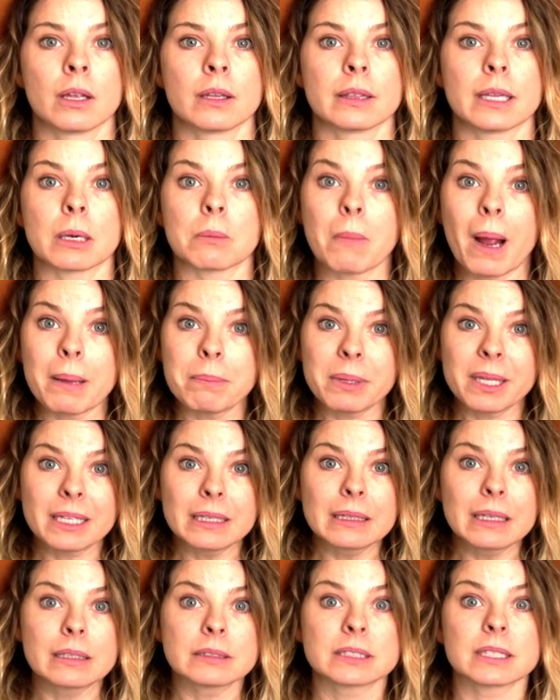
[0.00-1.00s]
There might be
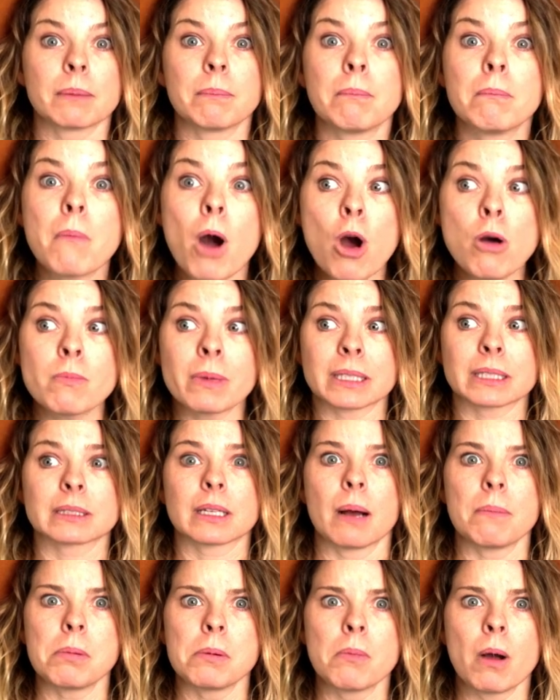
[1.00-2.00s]
a, some moments,
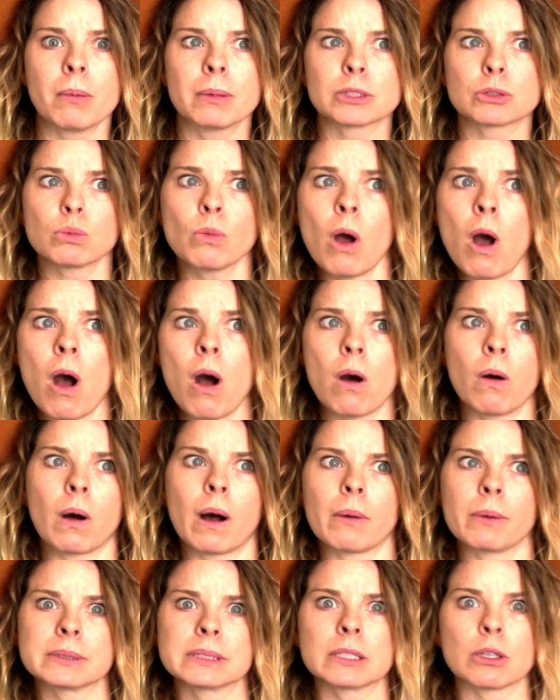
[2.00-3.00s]
couple moments, whoa,
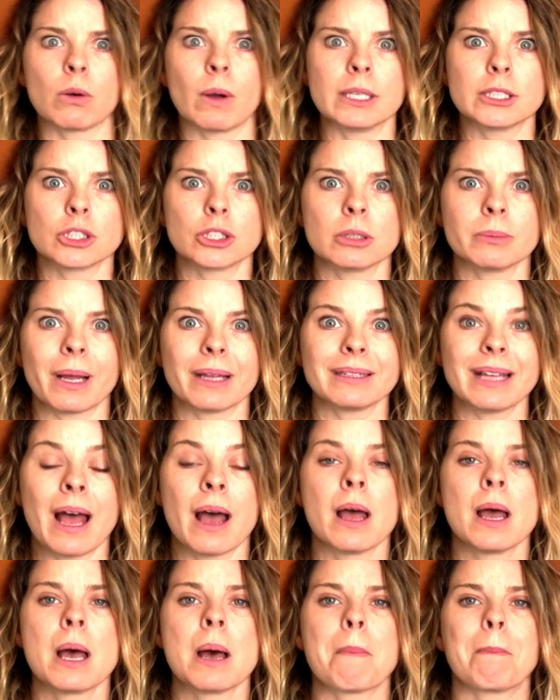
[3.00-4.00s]
I wasn't quite sure about
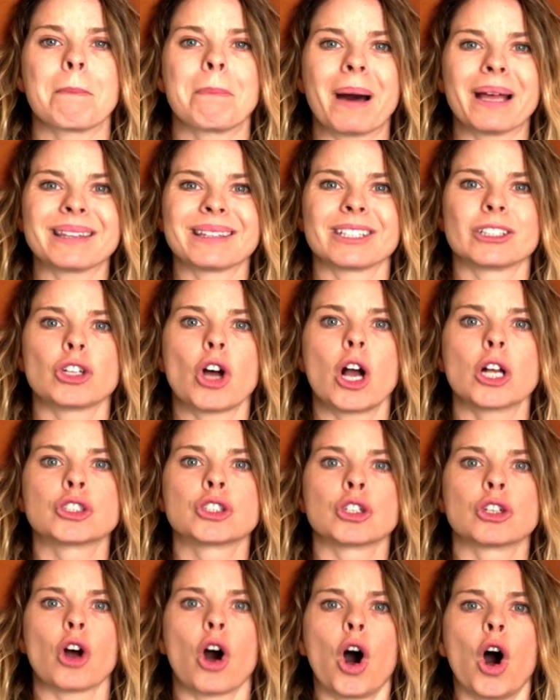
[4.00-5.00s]
that. But the dog
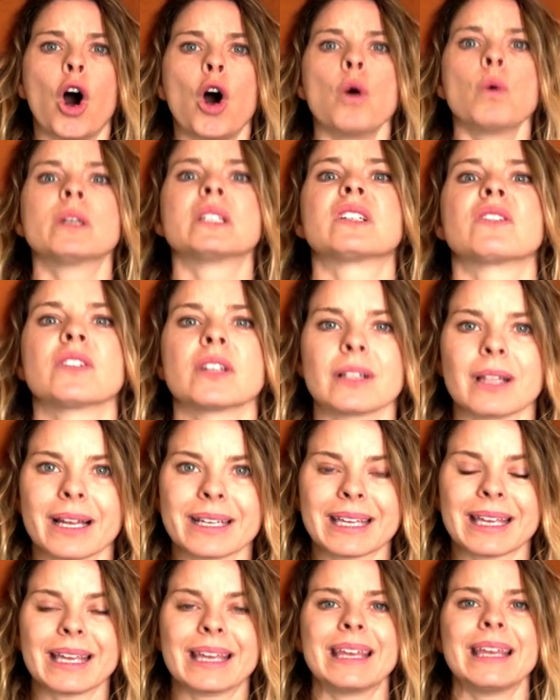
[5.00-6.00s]
should always feel
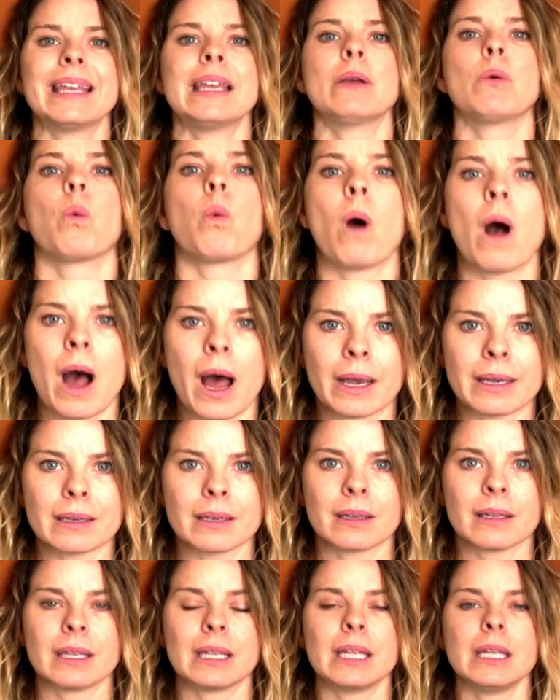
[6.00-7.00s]
like he
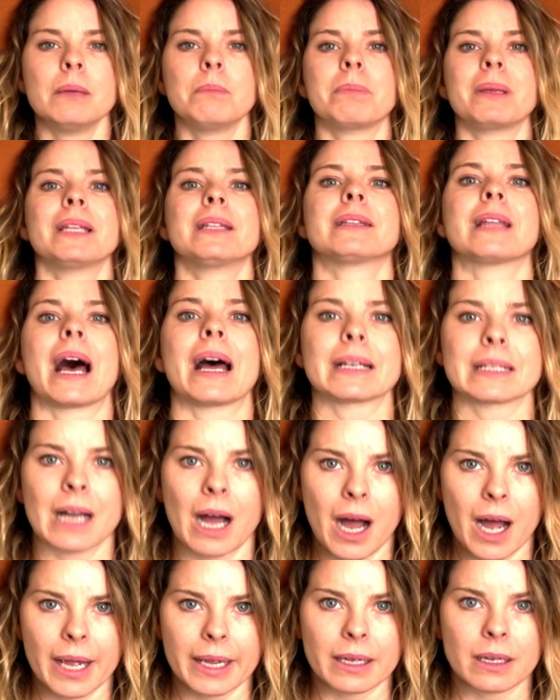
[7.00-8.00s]
won. He beat that
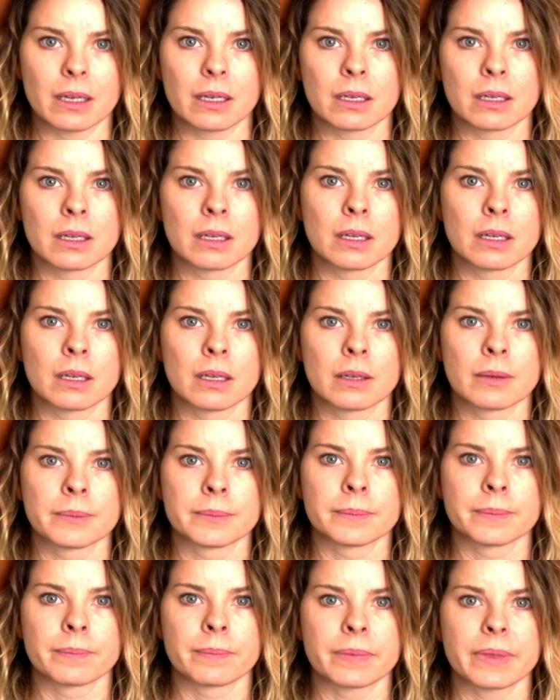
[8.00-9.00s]
guy.
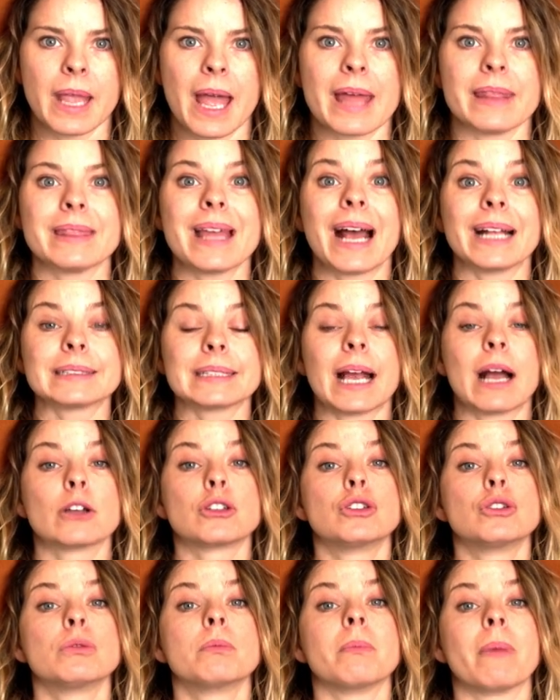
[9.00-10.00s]
And that's how
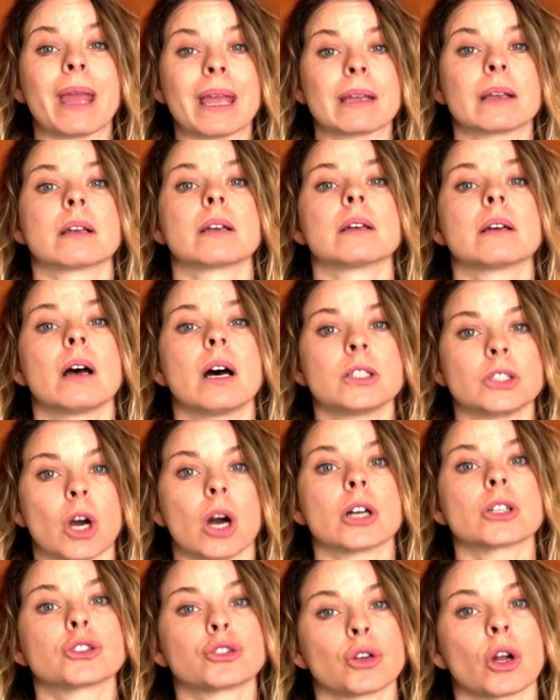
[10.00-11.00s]
you make a
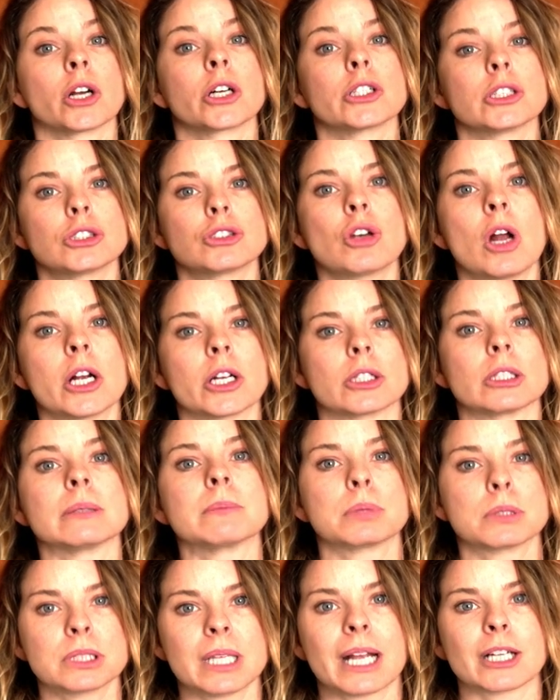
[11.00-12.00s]
dog stronger and stronger
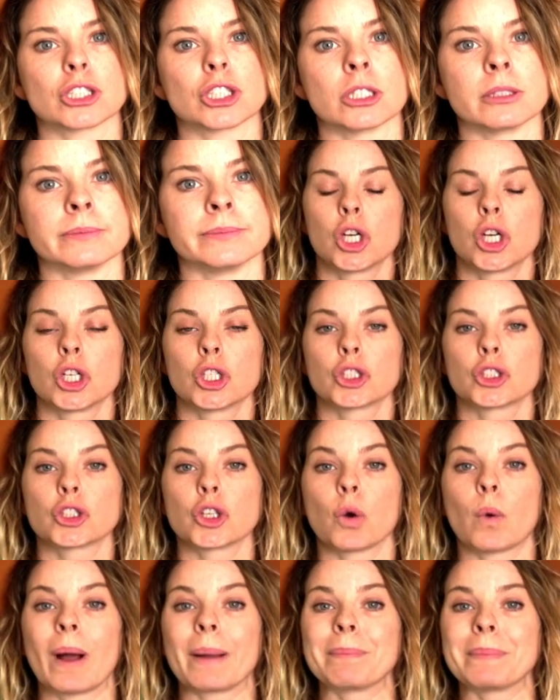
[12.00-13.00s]
in protection.
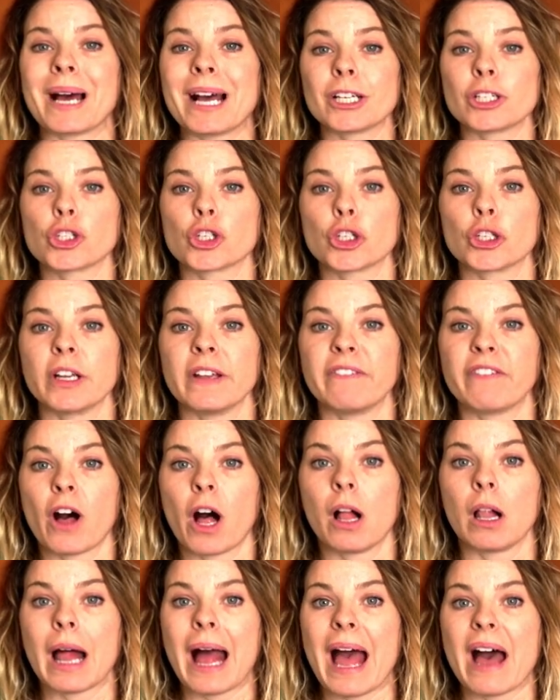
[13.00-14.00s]
So I'm not sure if
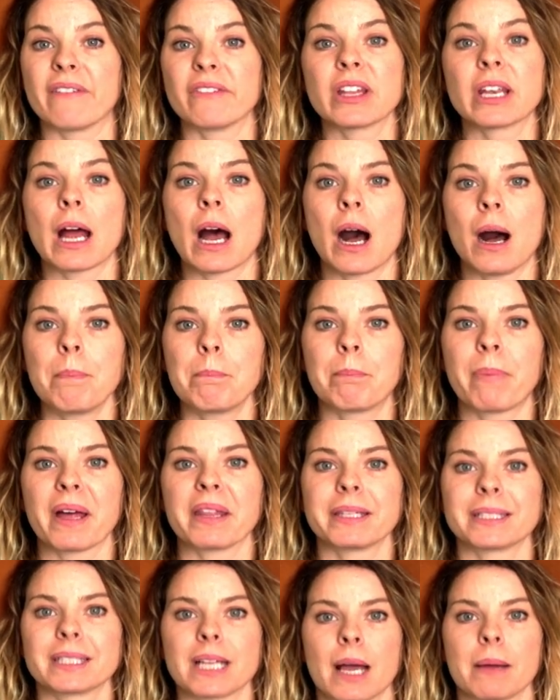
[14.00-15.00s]
I'll have it up by
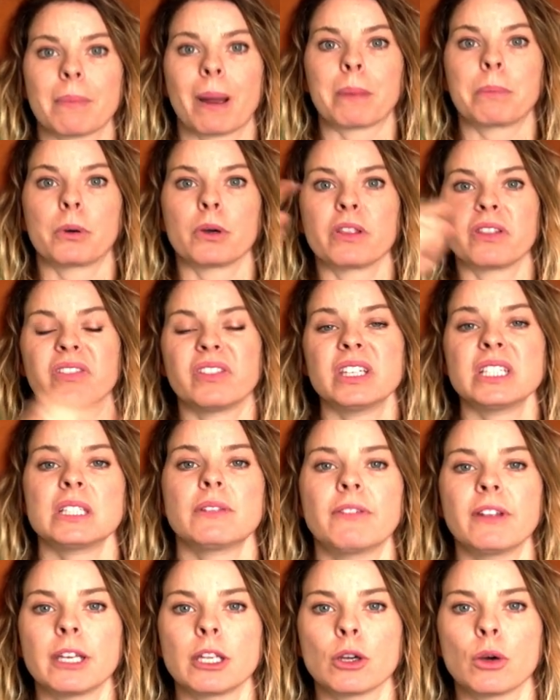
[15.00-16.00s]
the time I put
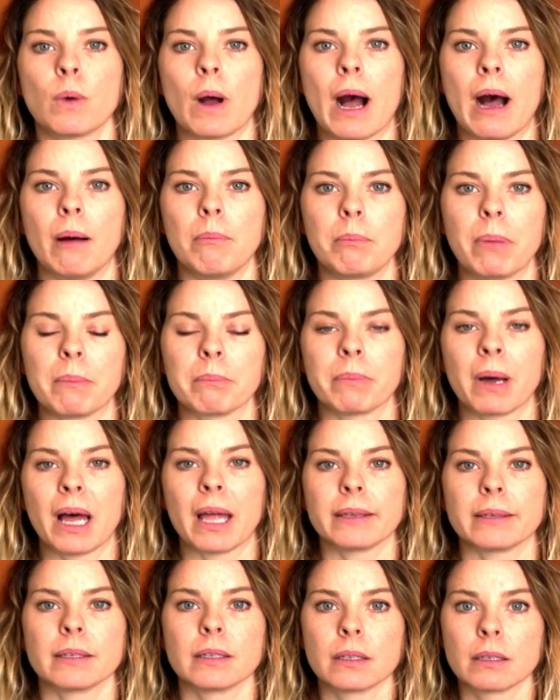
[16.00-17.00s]
this video up,
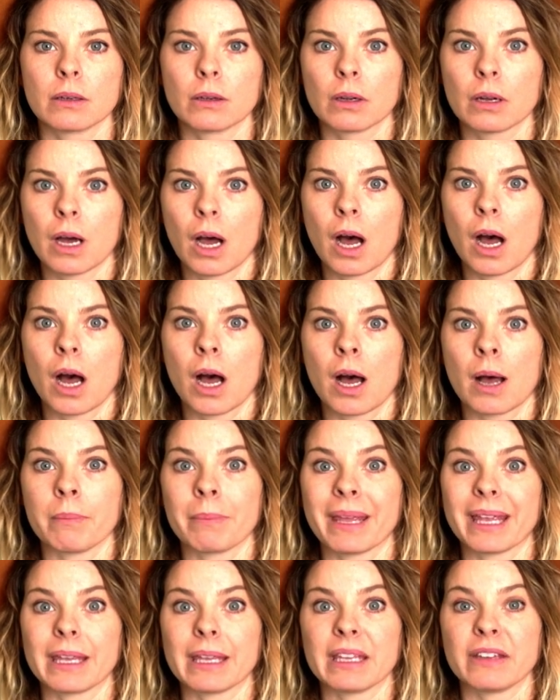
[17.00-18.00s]
but
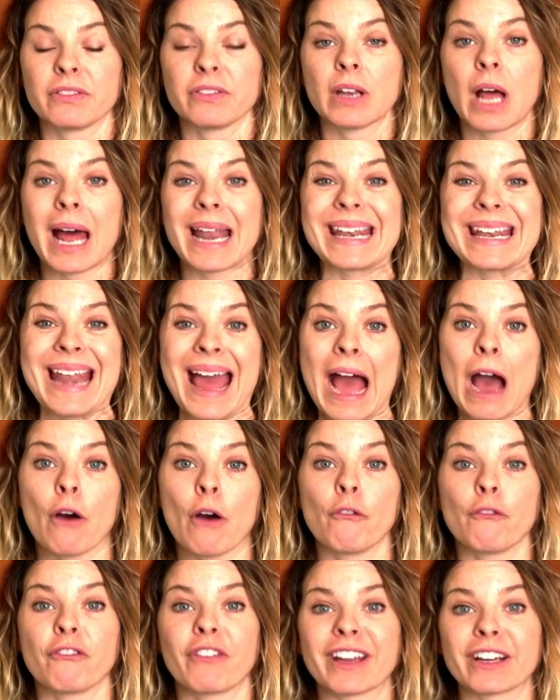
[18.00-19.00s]
uh, if not
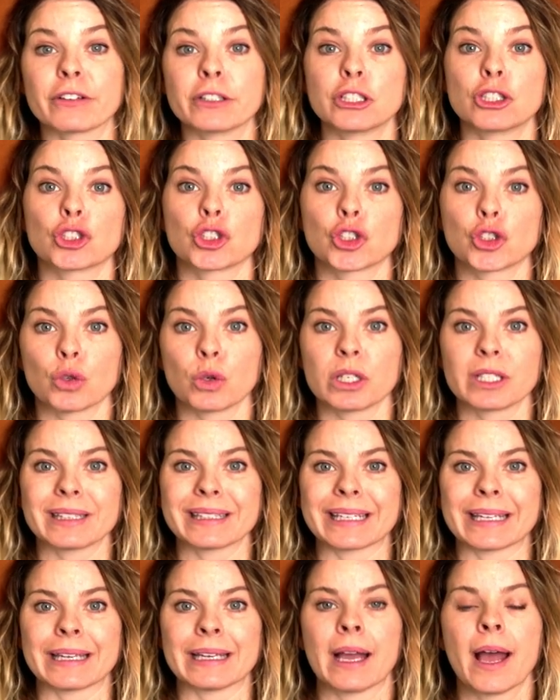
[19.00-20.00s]
now, very
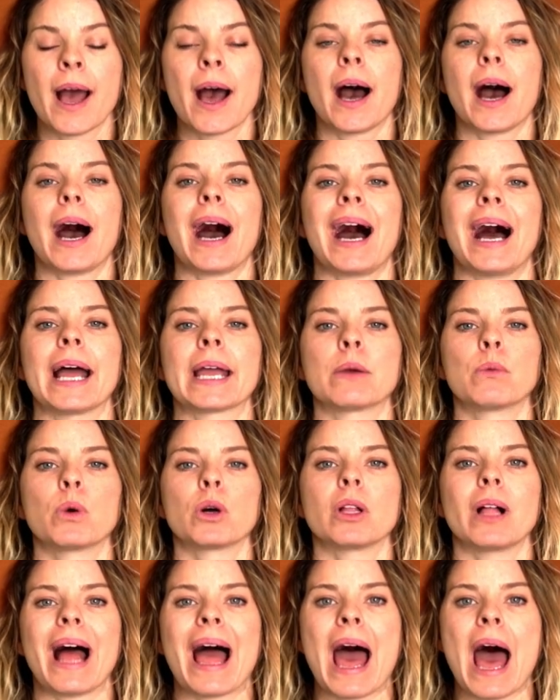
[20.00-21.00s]
shortly, I
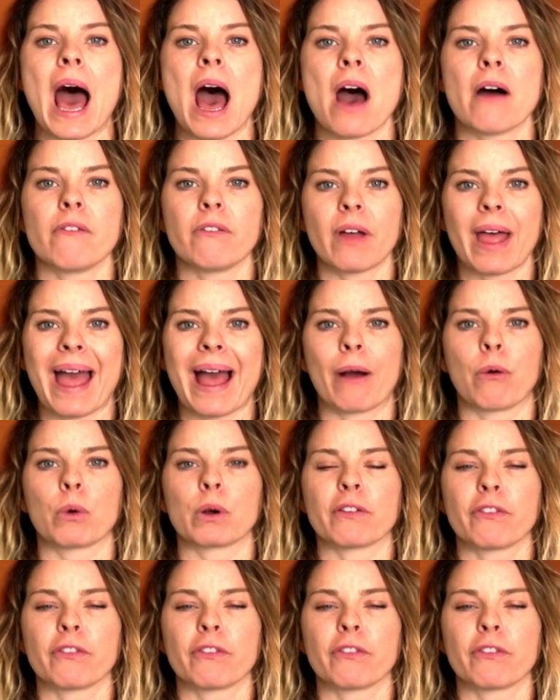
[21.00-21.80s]
will have our